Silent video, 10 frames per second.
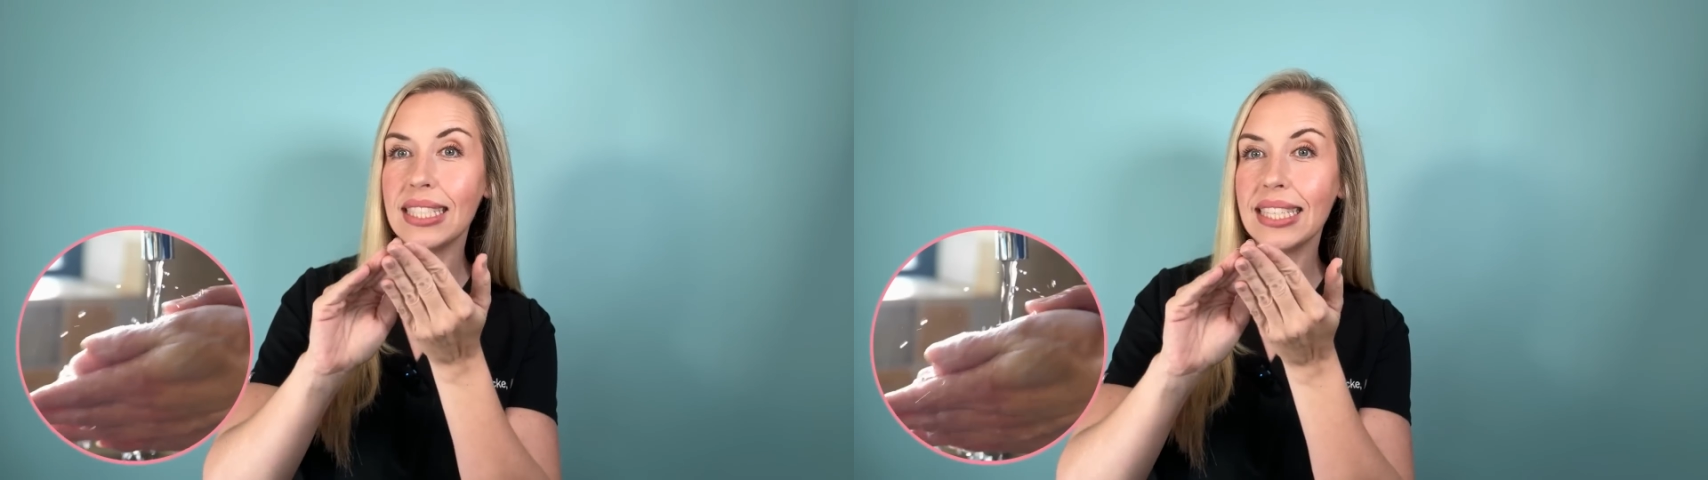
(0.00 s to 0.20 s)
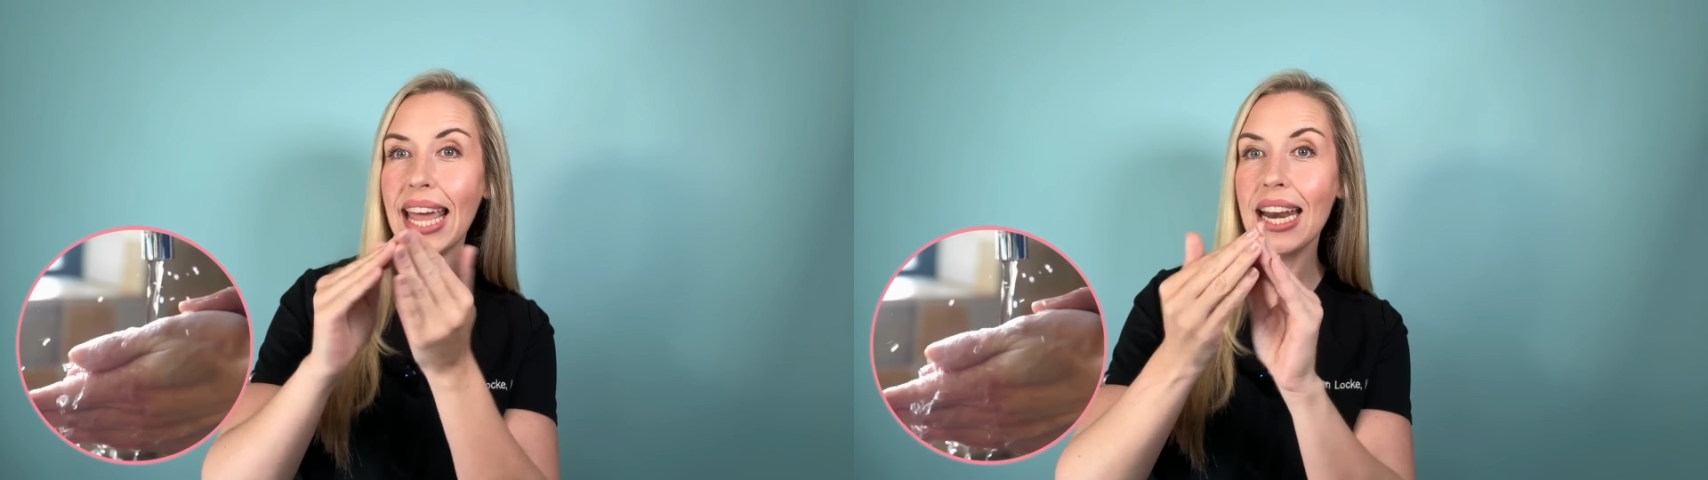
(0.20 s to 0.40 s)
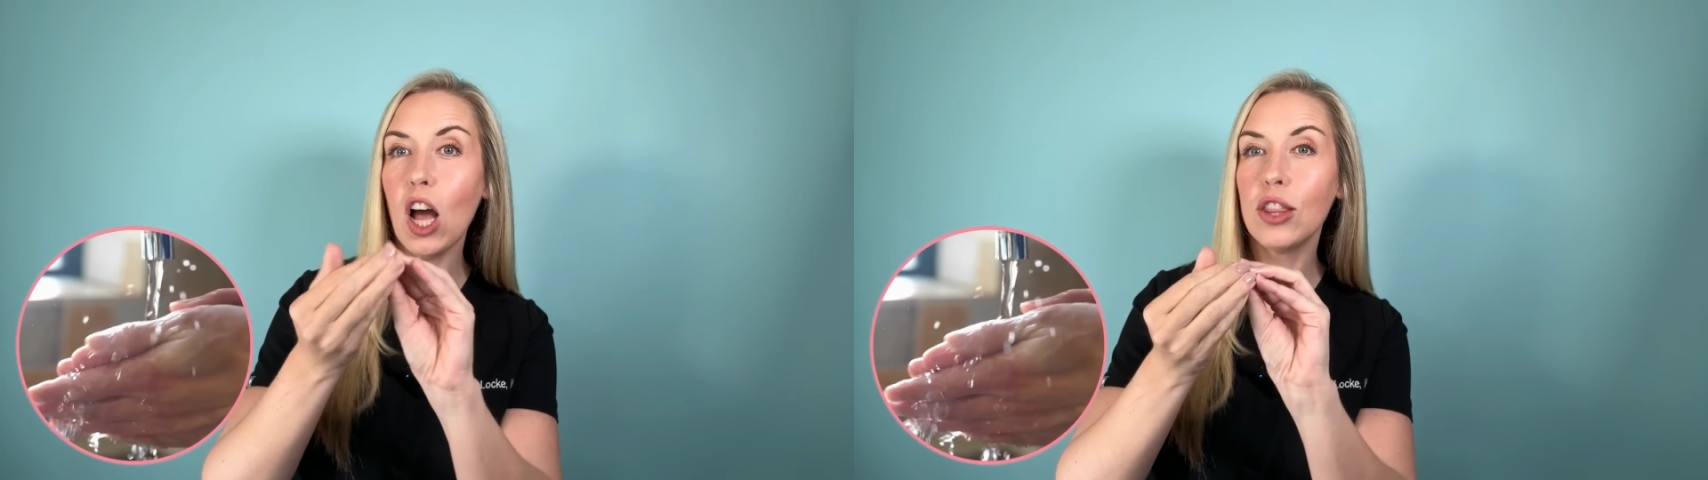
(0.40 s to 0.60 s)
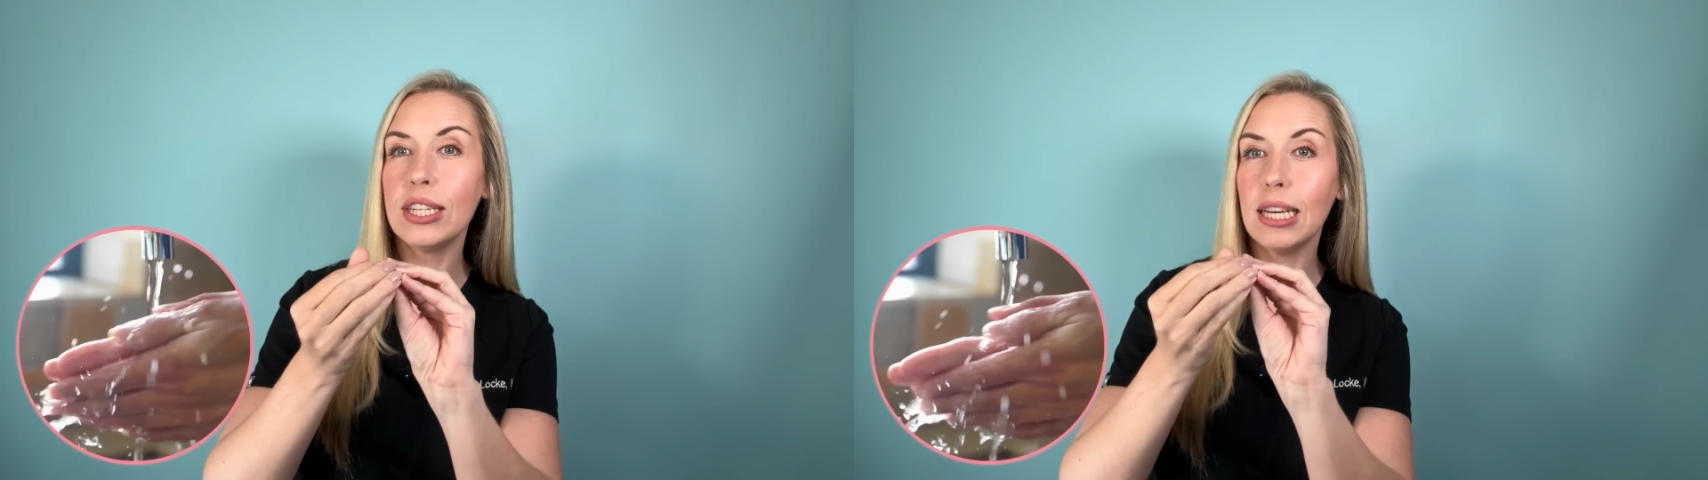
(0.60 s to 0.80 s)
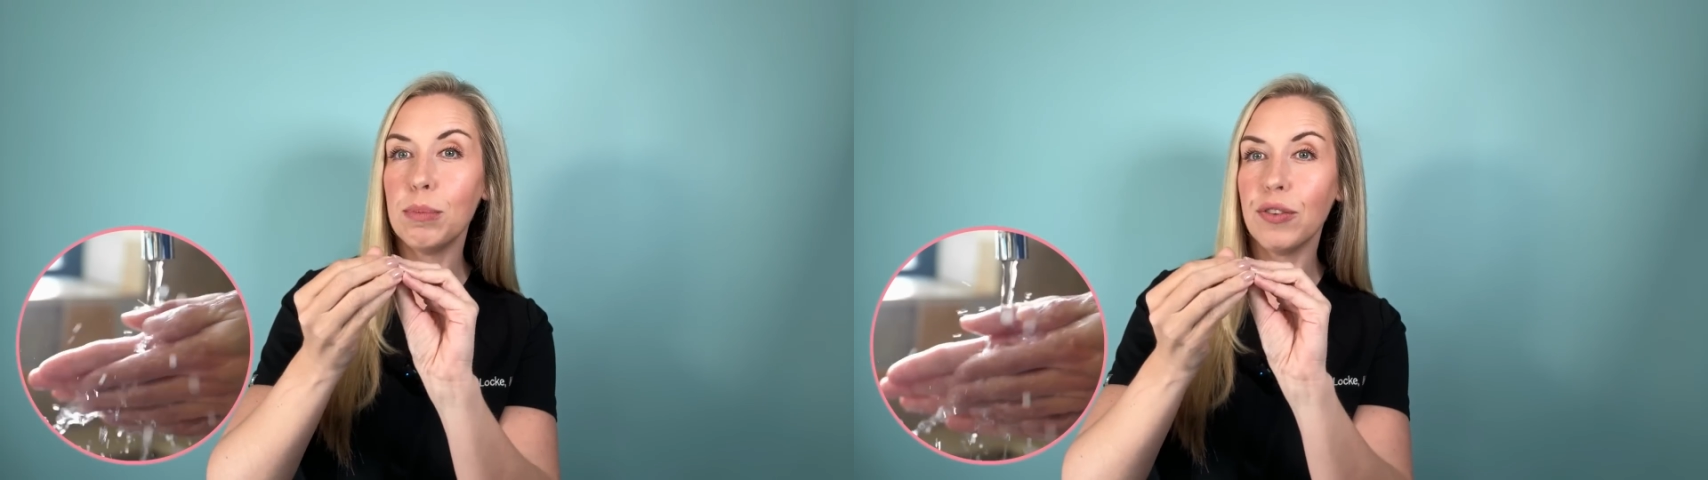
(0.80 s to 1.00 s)
skin on the
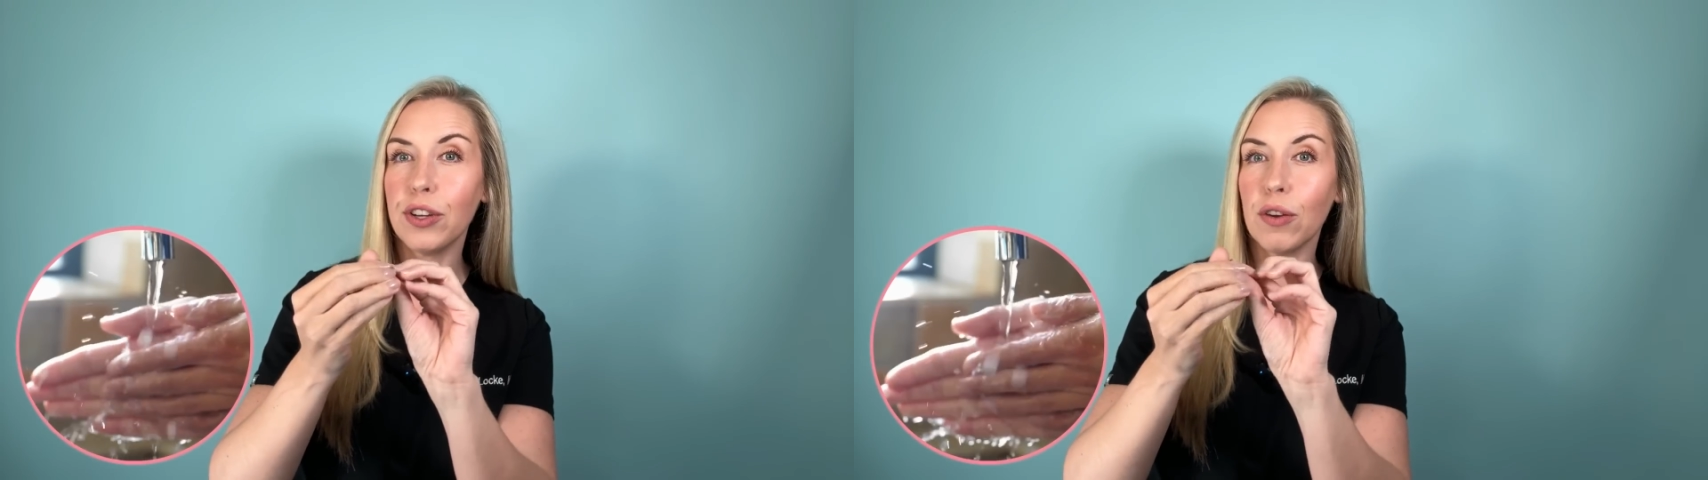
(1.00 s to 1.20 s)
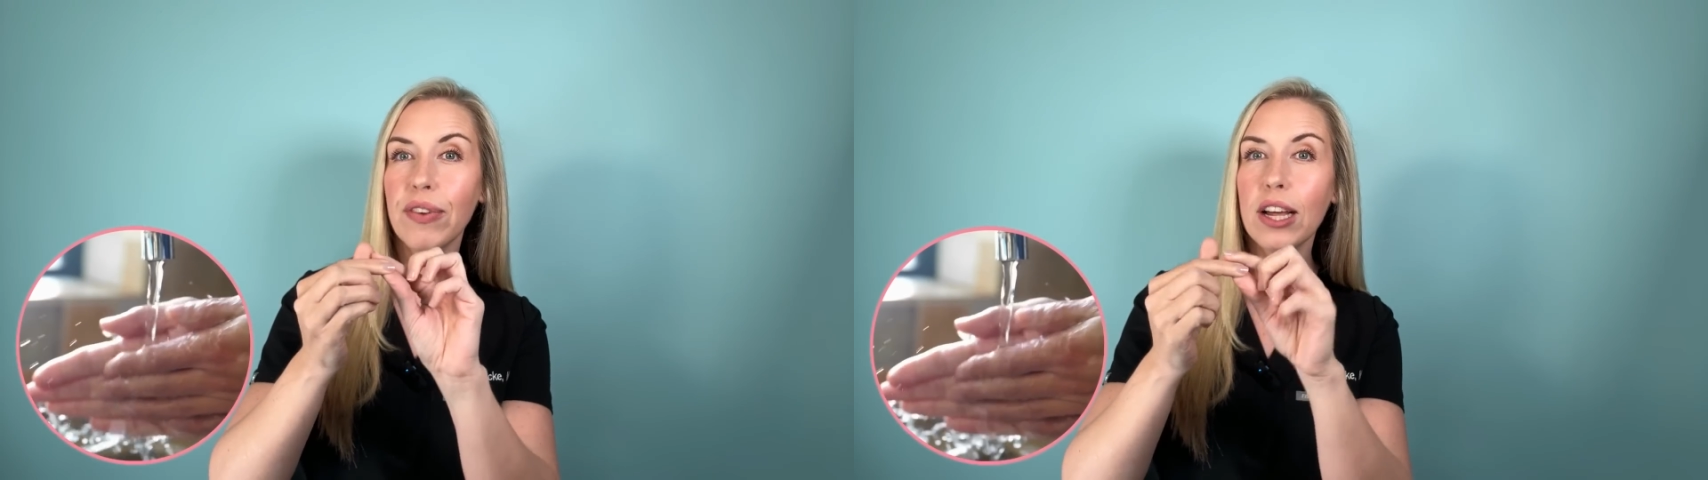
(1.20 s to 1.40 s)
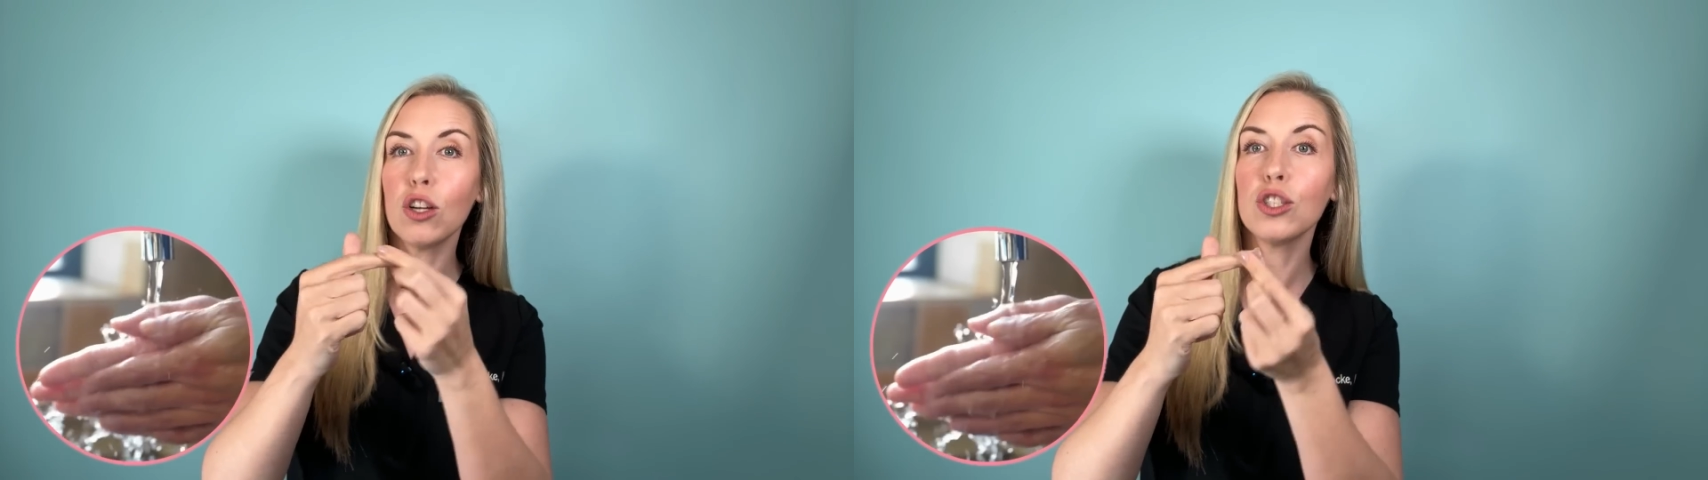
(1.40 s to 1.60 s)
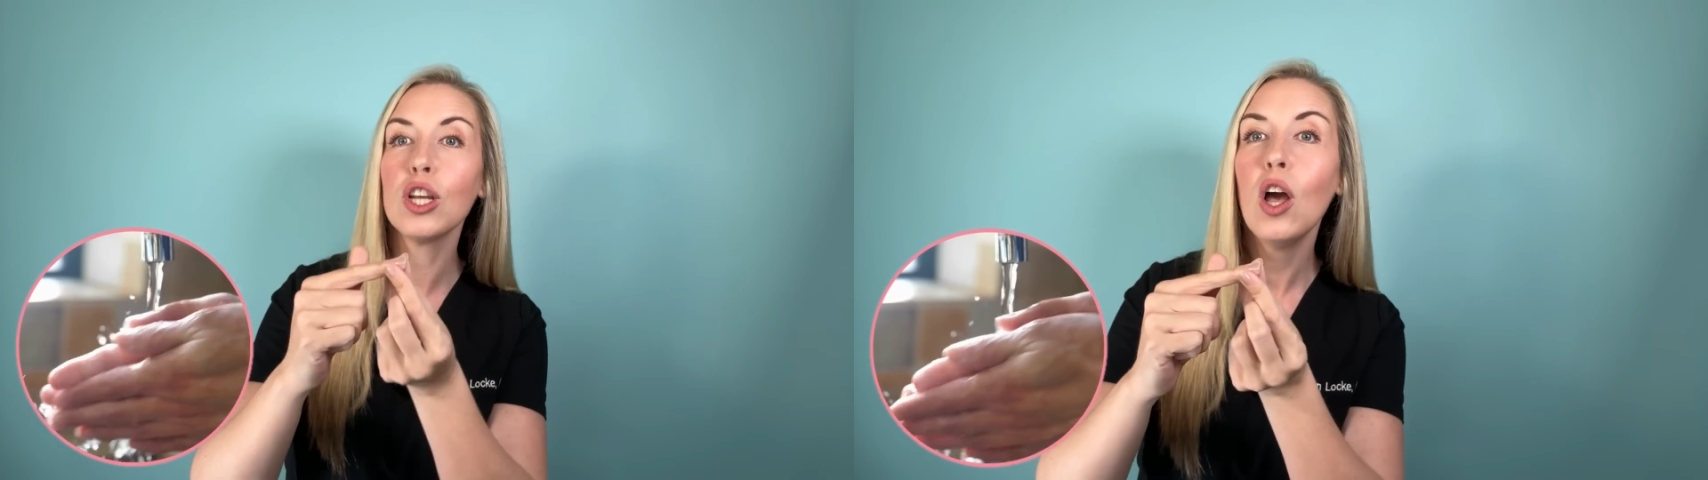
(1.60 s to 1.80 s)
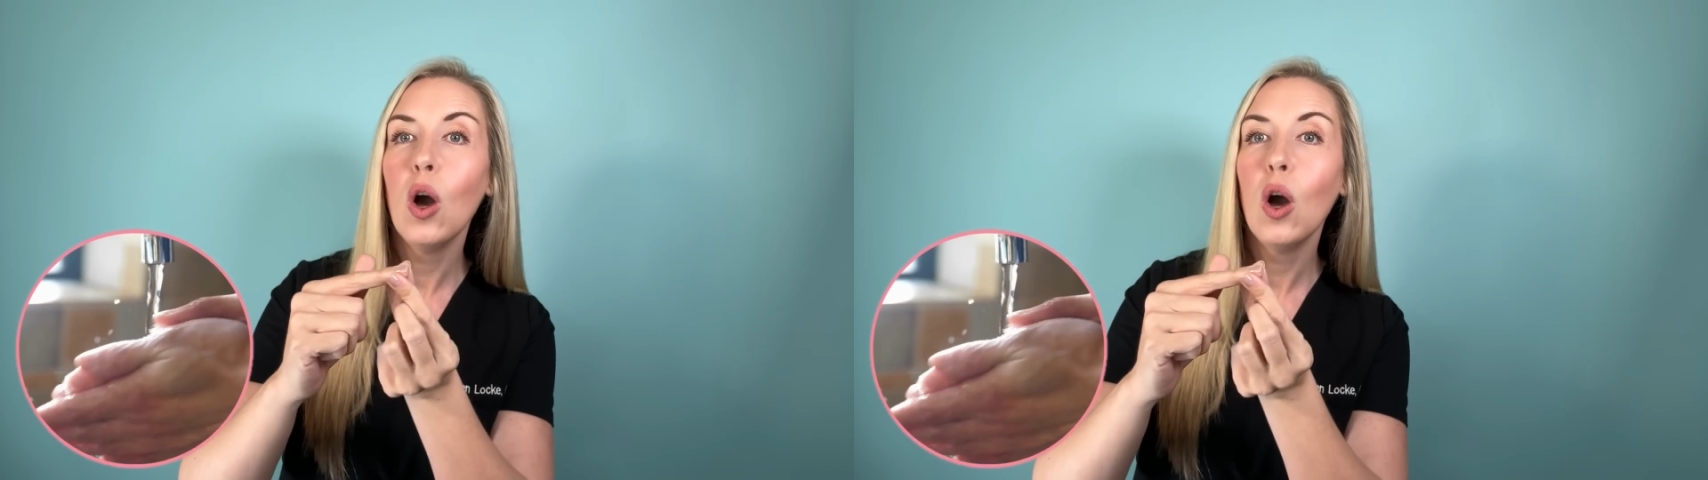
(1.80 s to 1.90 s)
tips of your fingers